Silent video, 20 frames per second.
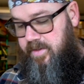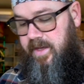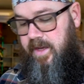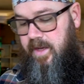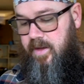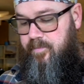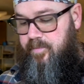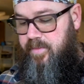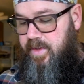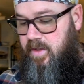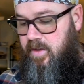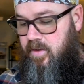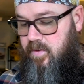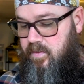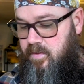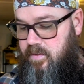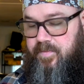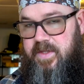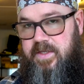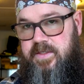camp
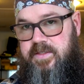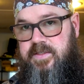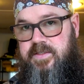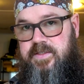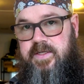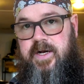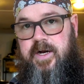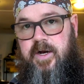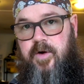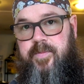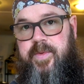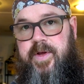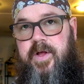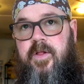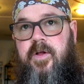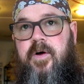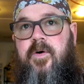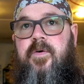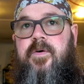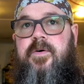pillow. This is an air
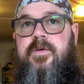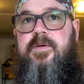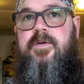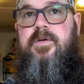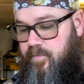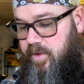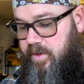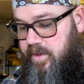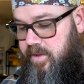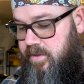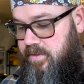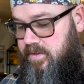pillow, pretty good